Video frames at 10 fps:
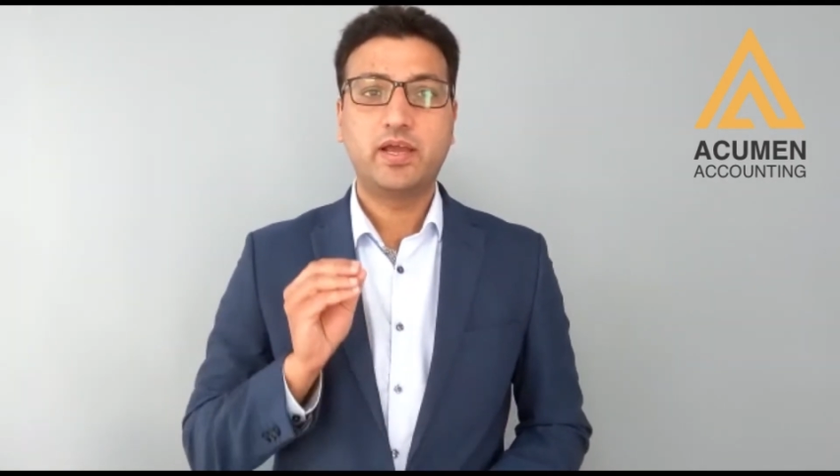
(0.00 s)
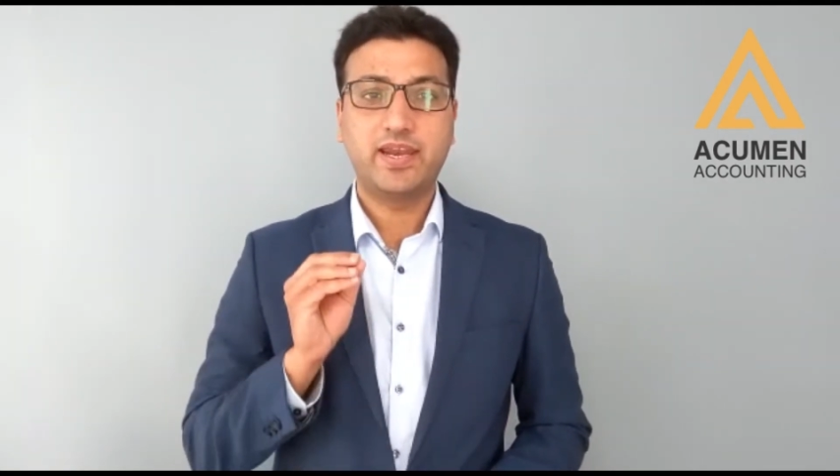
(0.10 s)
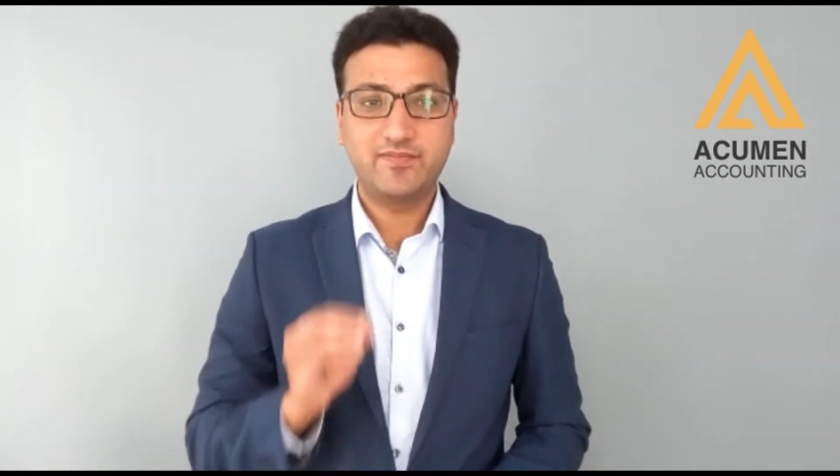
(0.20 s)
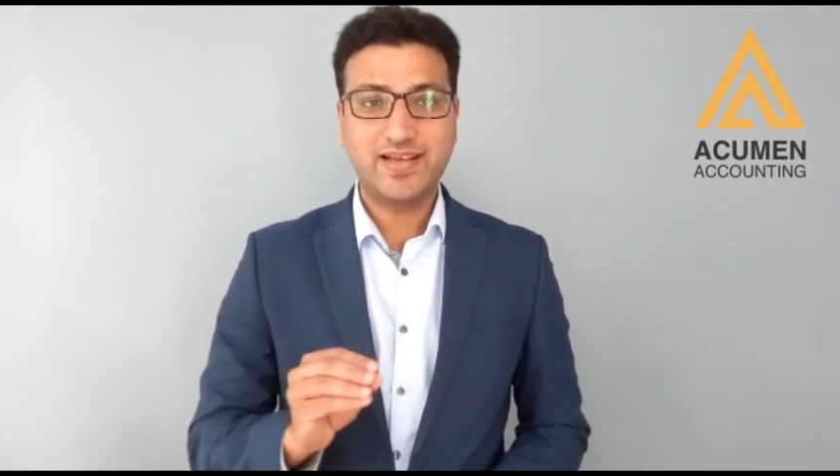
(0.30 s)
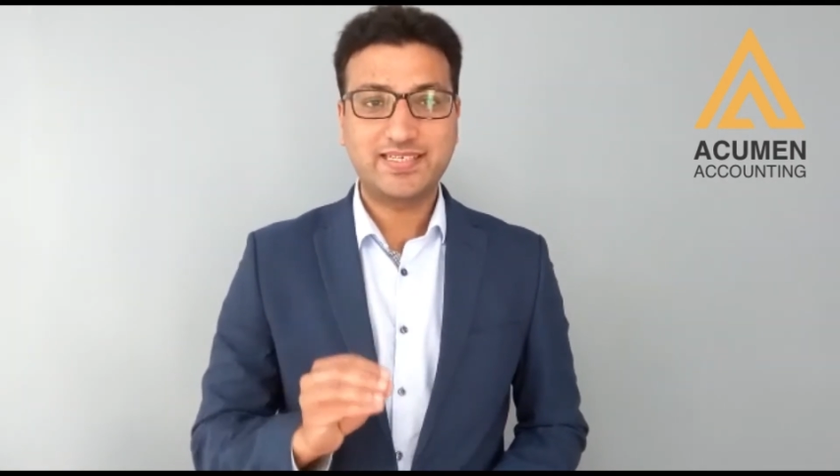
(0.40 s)

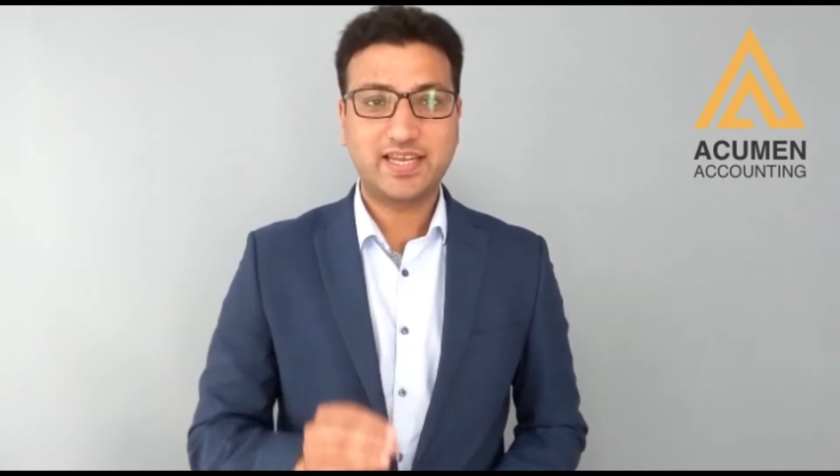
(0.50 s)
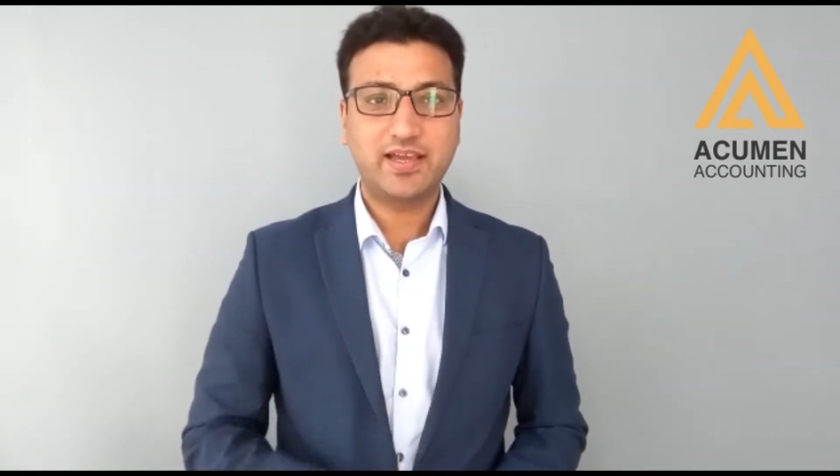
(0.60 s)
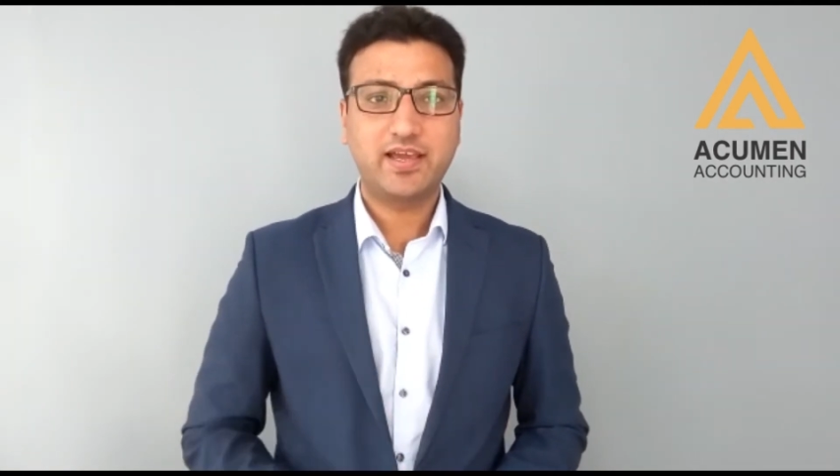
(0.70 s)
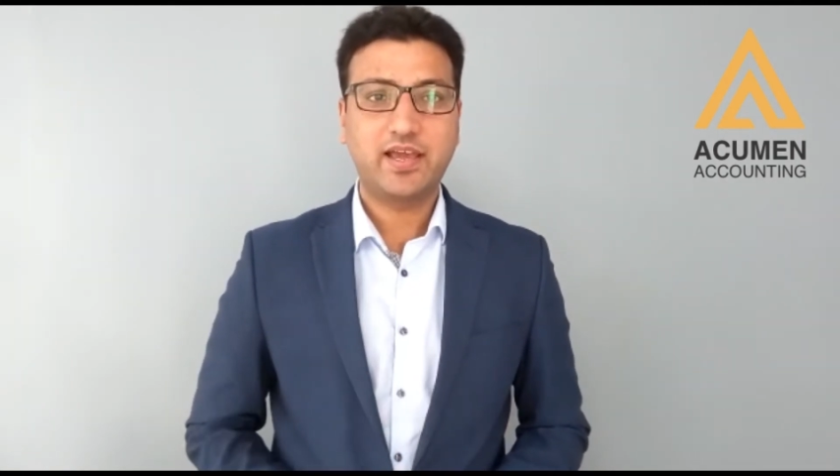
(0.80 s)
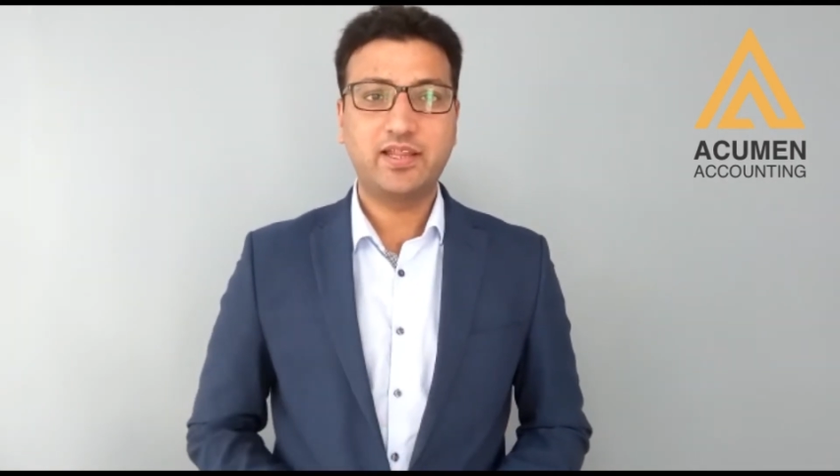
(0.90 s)

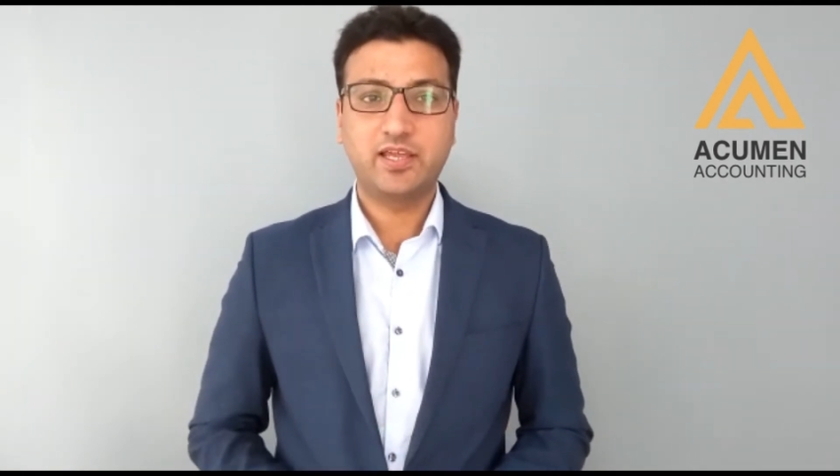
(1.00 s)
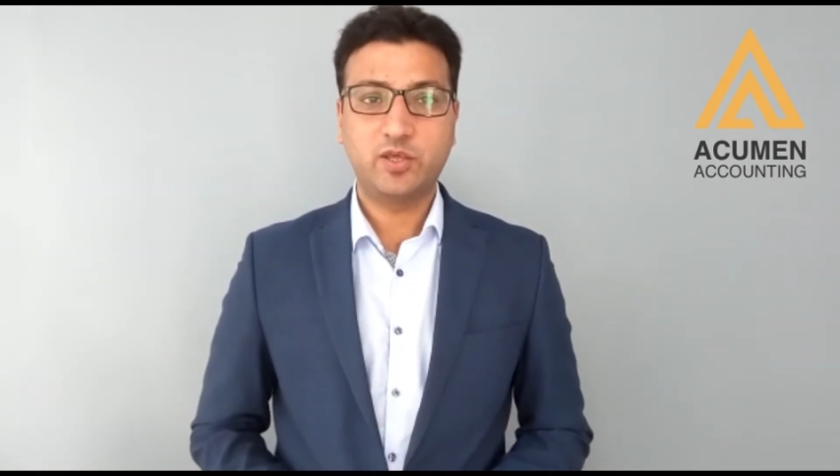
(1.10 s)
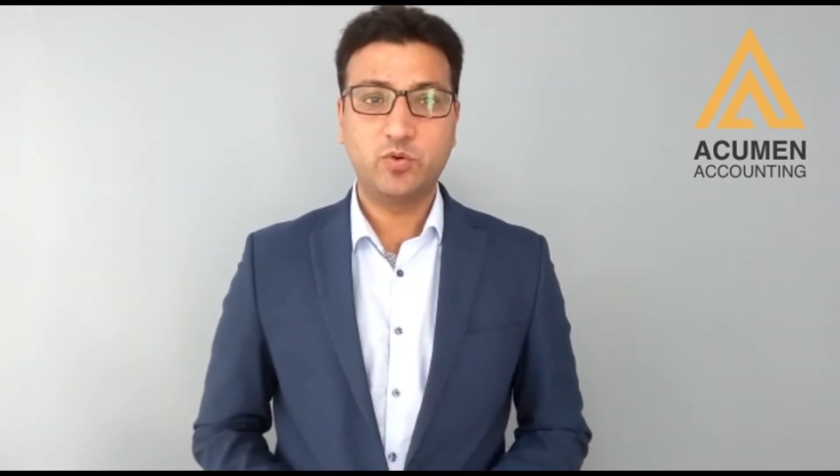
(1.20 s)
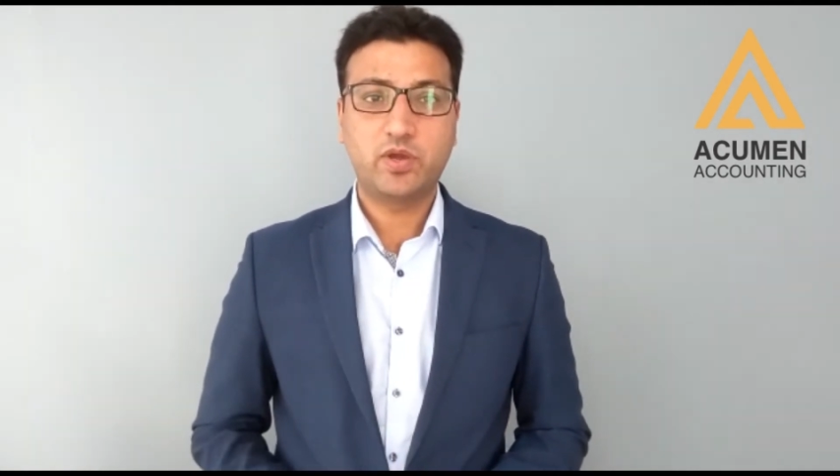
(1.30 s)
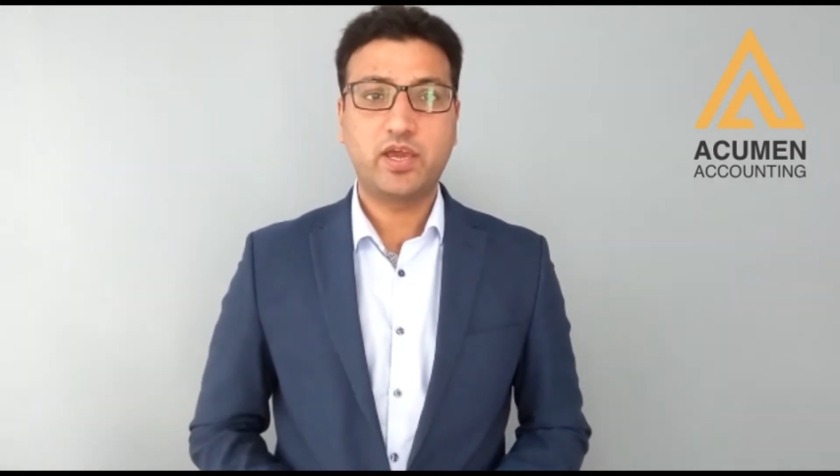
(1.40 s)
investing in
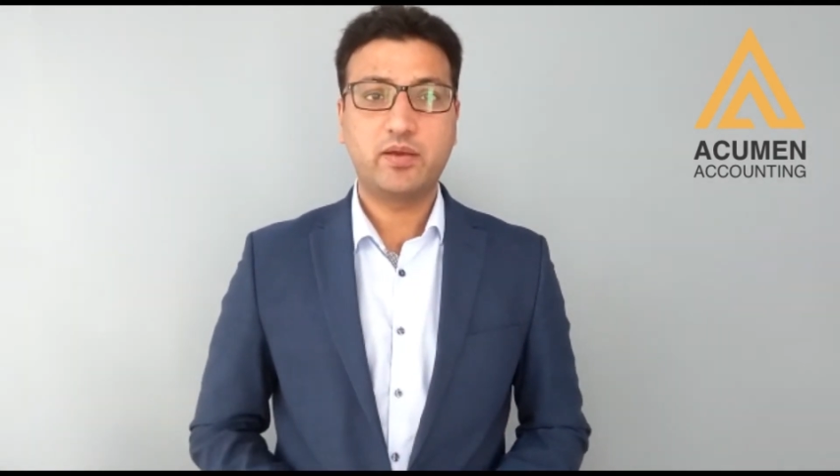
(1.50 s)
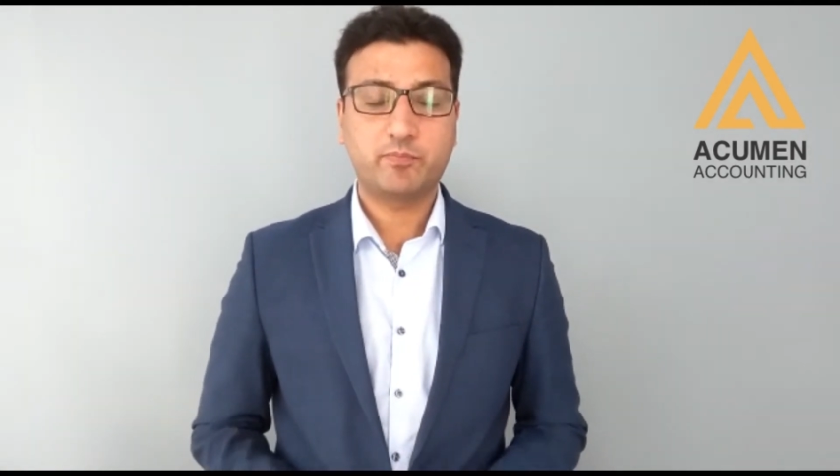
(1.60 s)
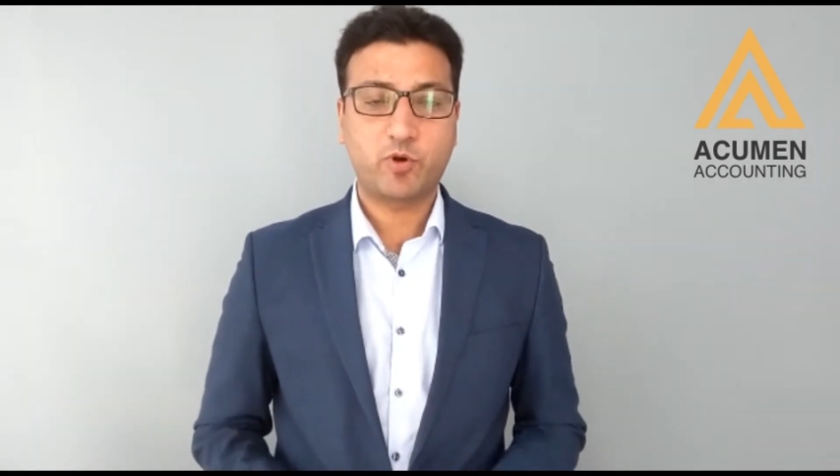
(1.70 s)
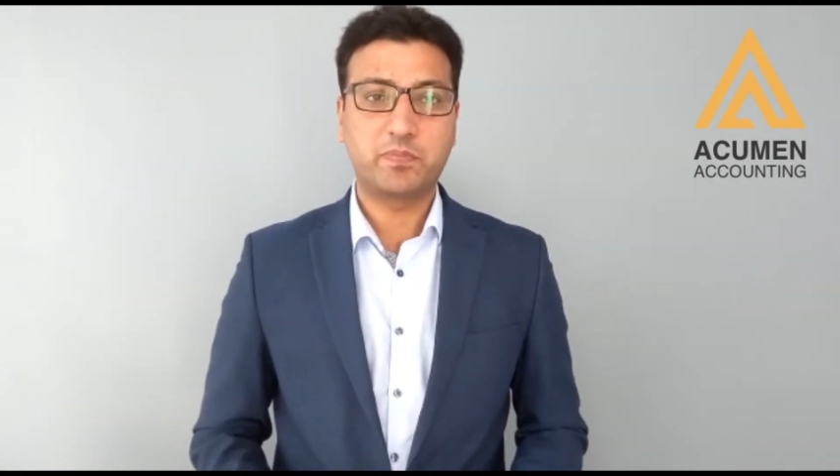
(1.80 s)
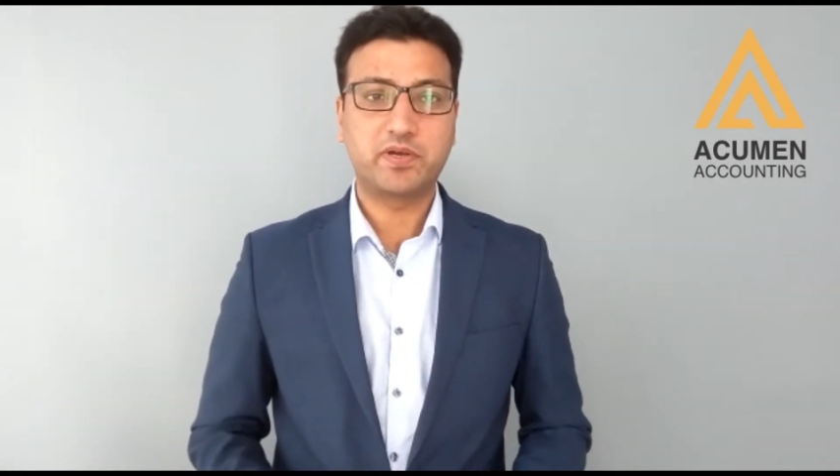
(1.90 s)
the
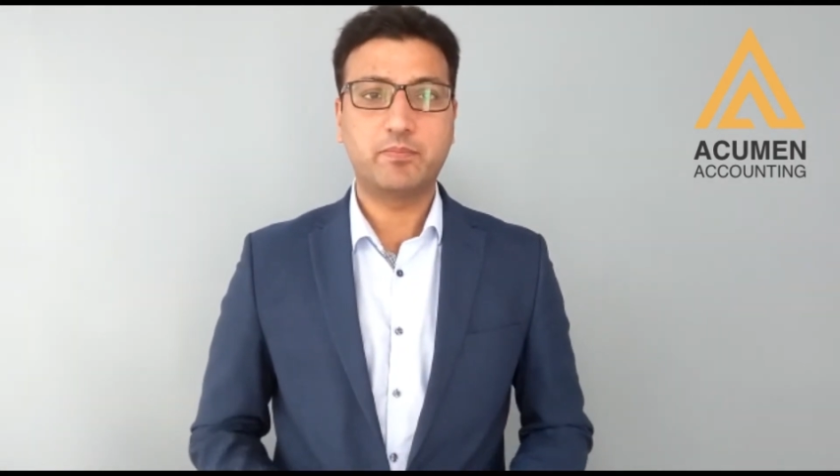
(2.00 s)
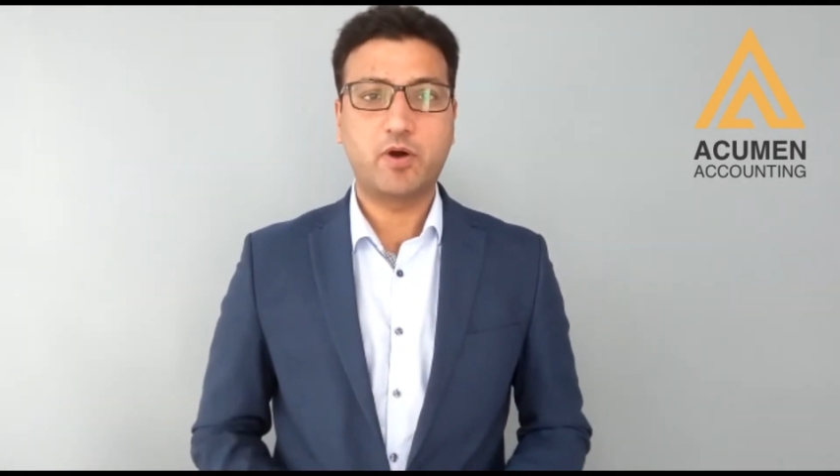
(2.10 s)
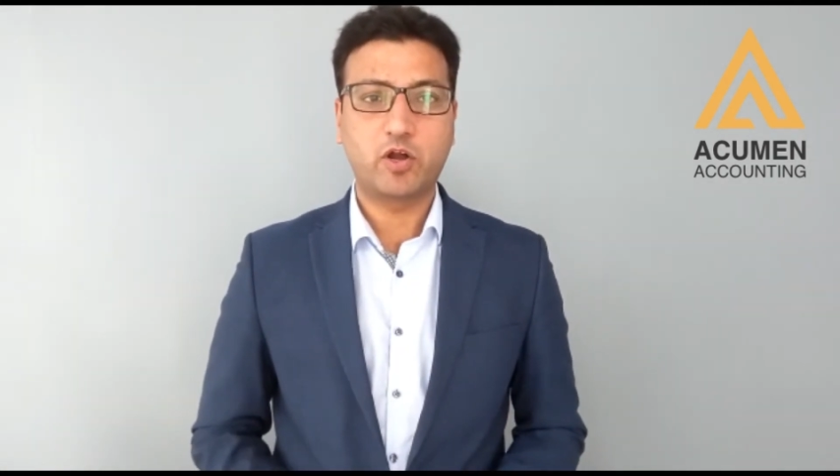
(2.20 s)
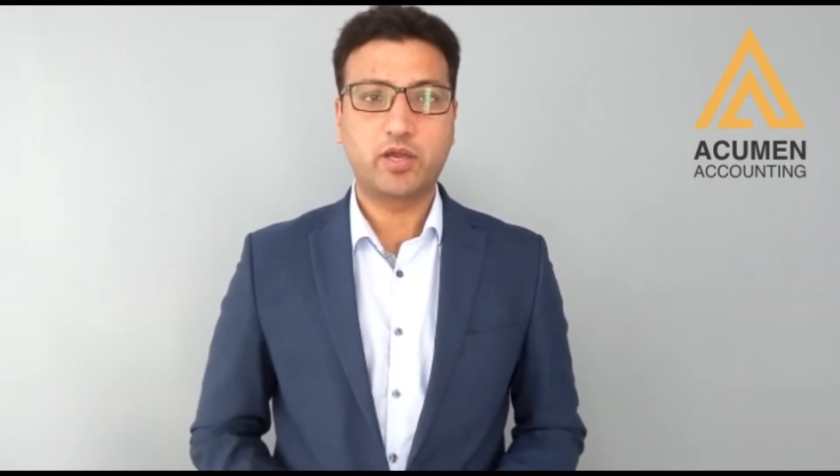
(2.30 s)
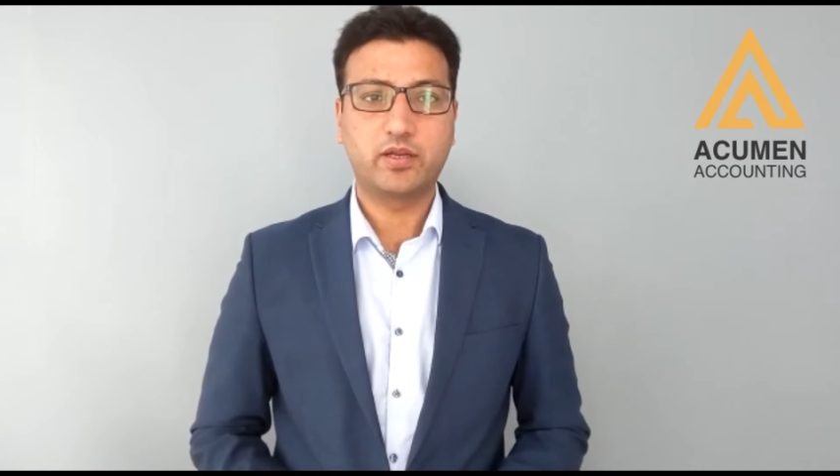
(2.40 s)
UK property
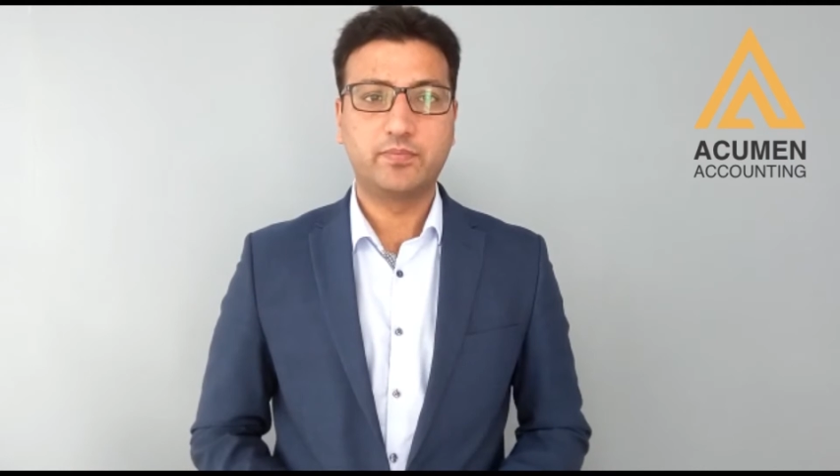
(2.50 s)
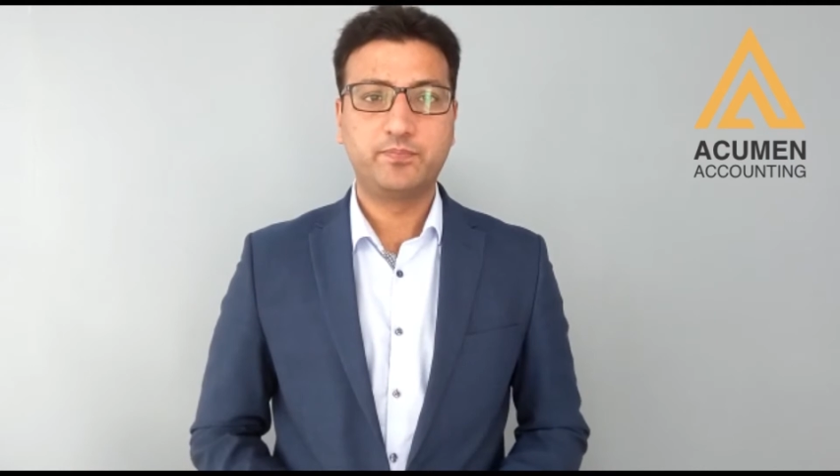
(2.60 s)
market.